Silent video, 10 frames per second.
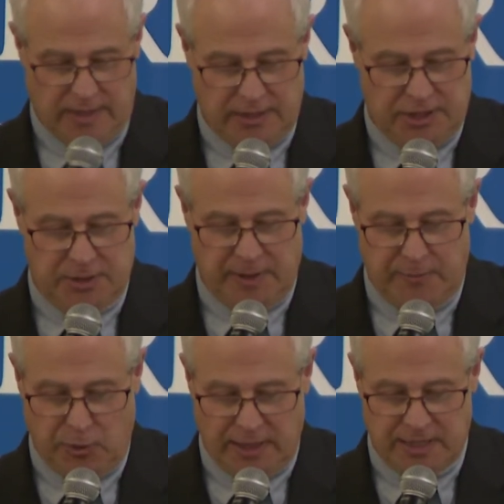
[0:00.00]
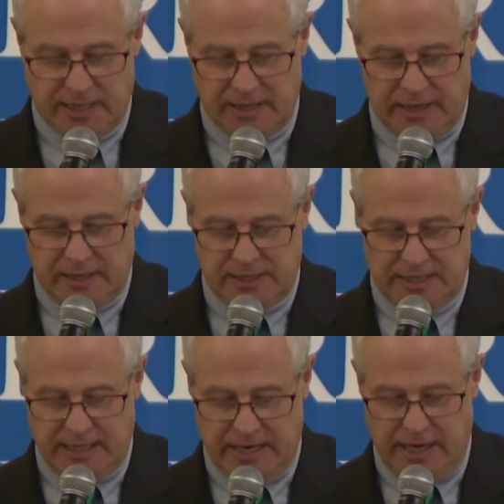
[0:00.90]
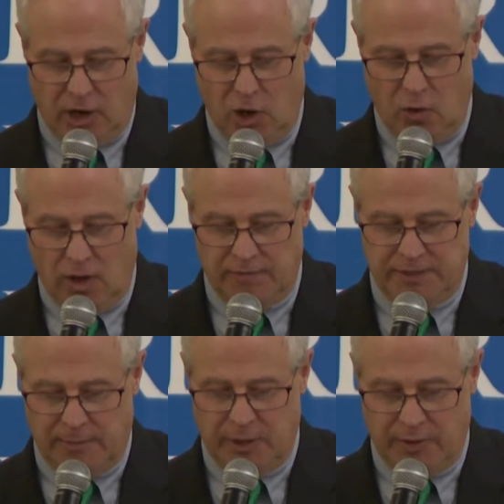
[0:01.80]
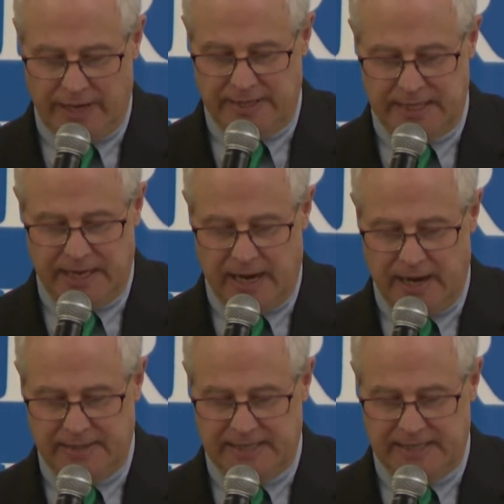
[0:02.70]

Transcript: She's been president and CEO of WETA,